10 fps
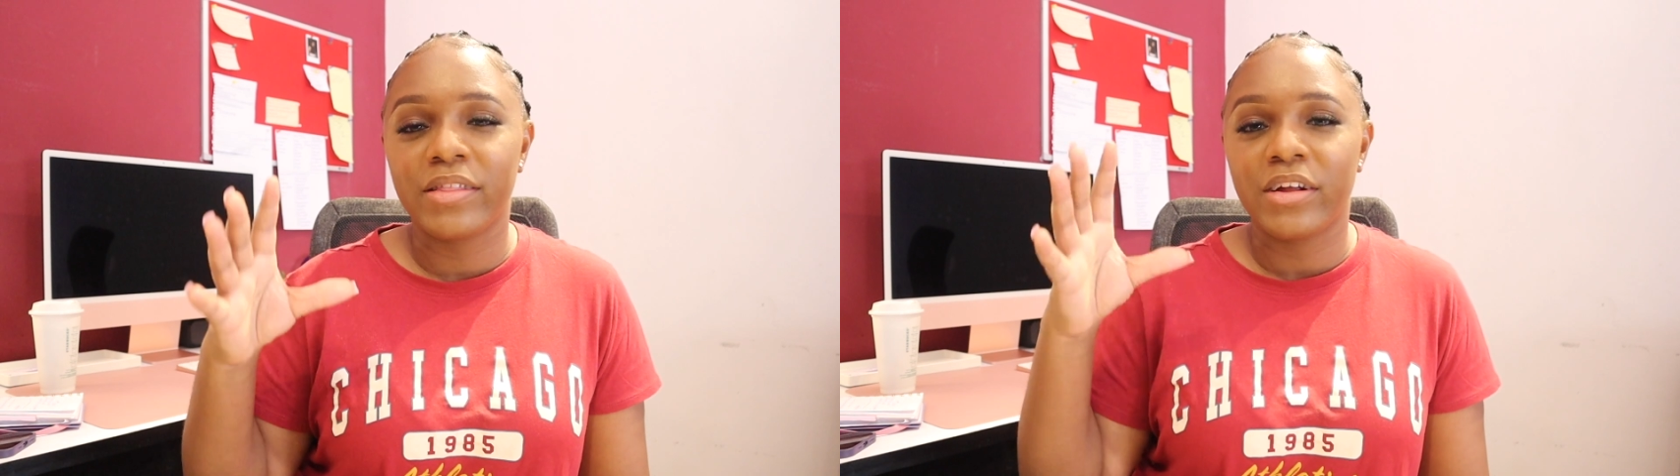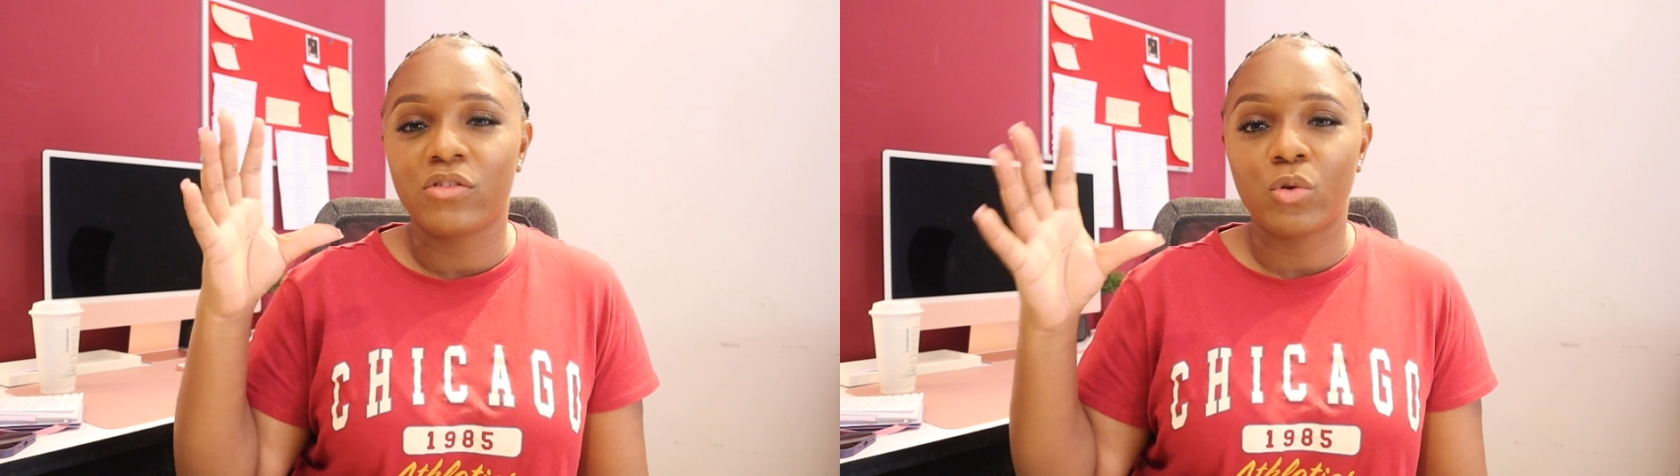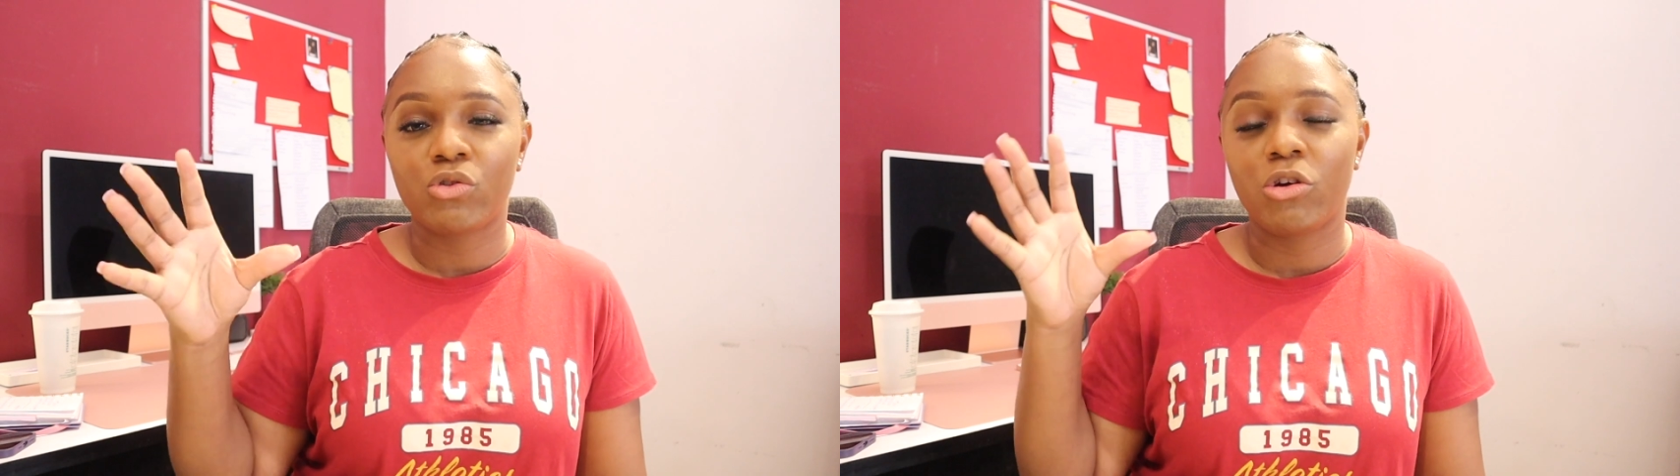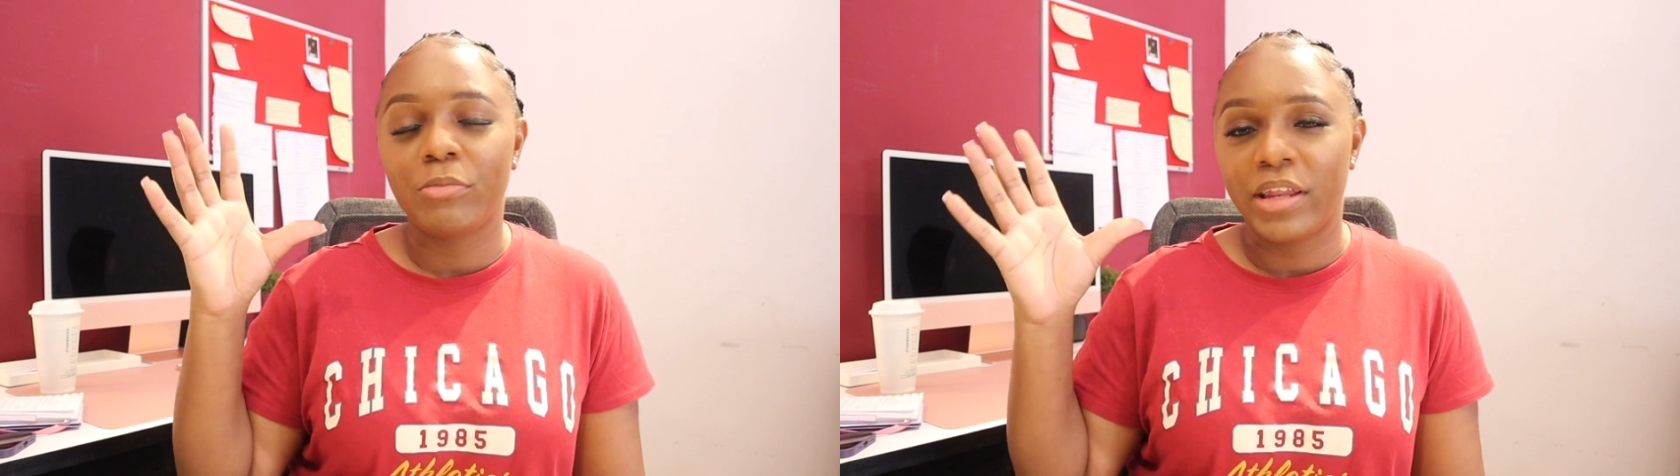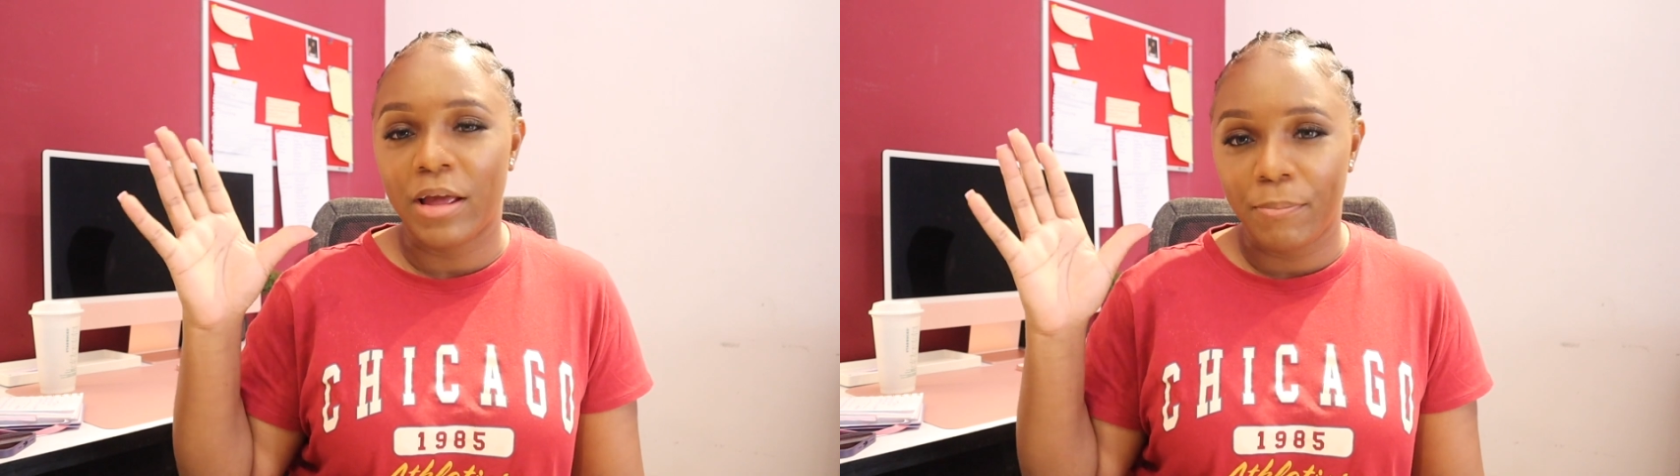their social
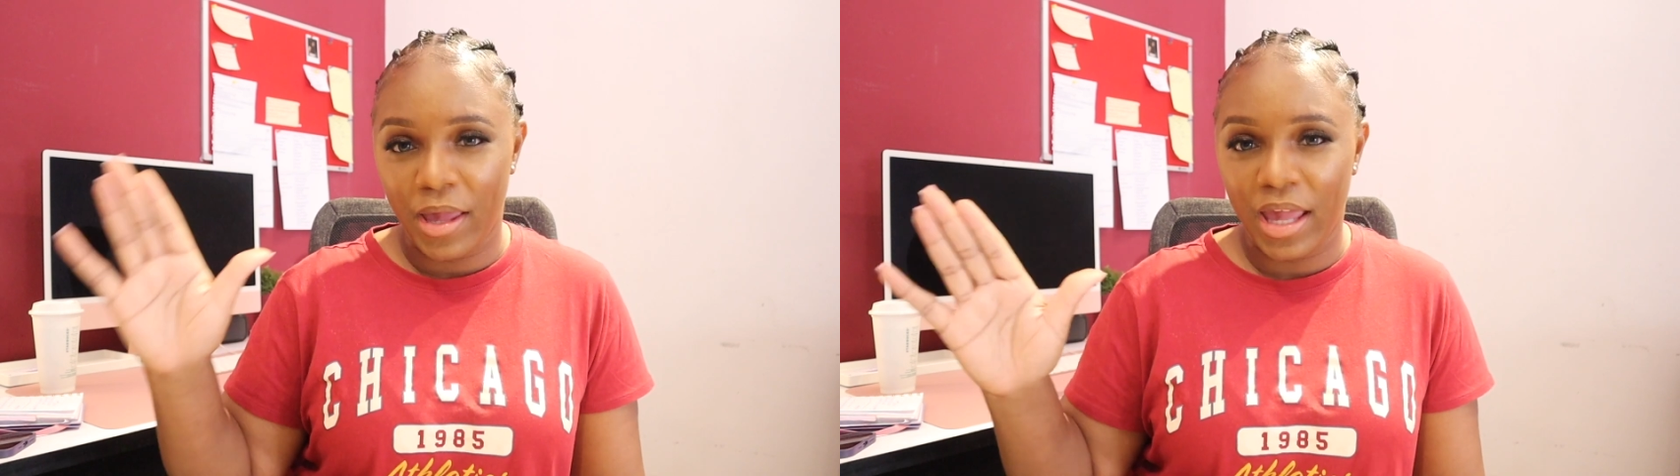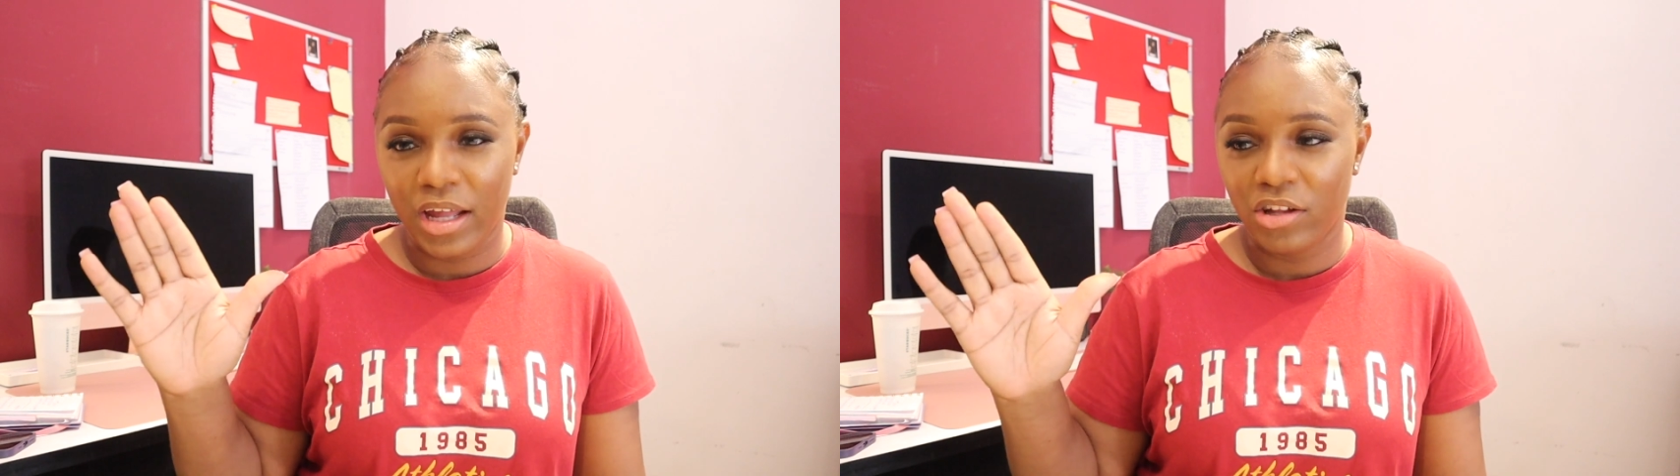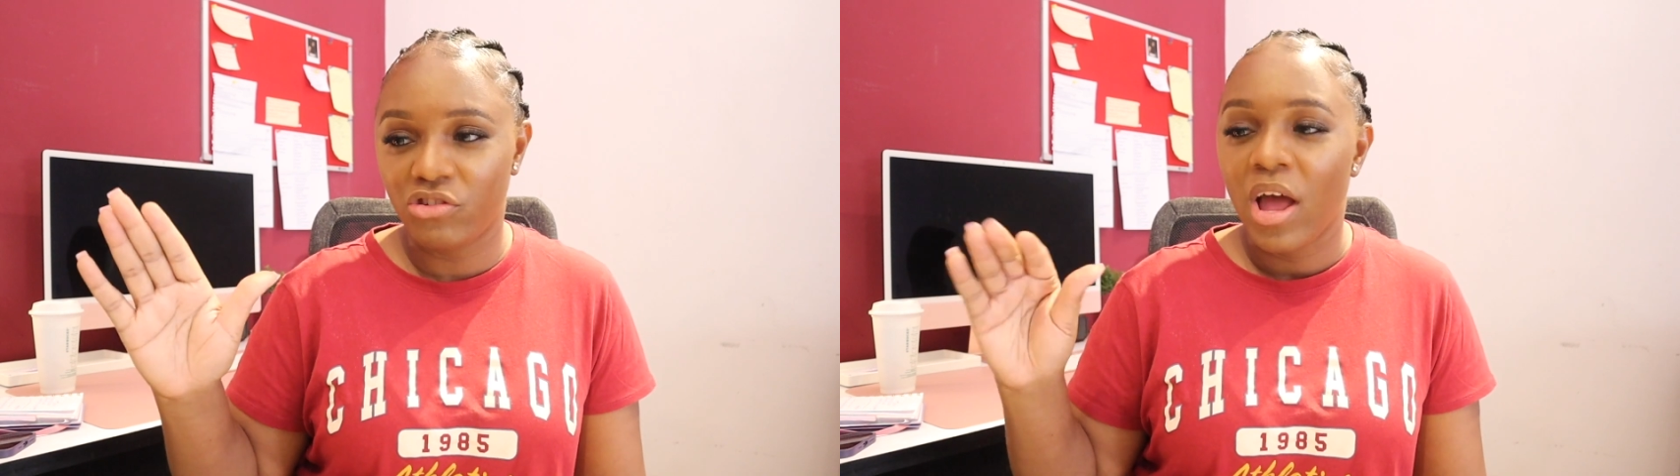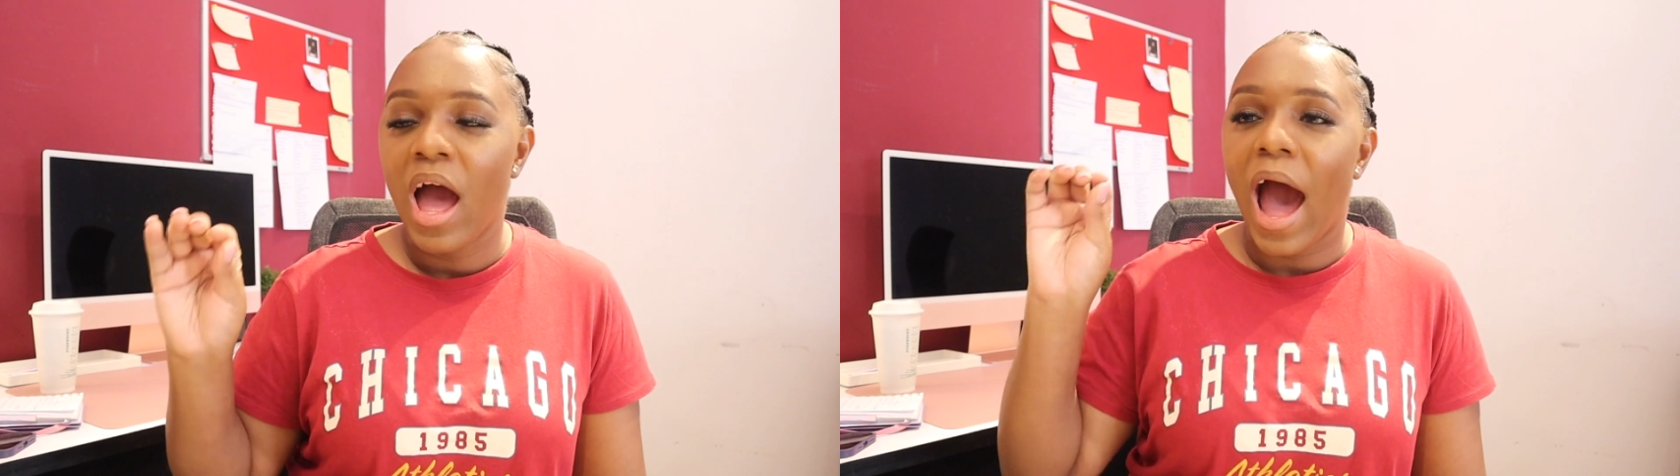media page,